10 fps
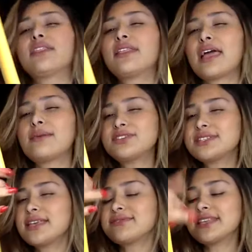the lime
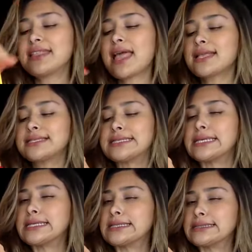just gives it that
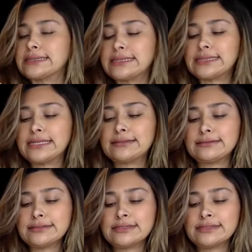taste, you know?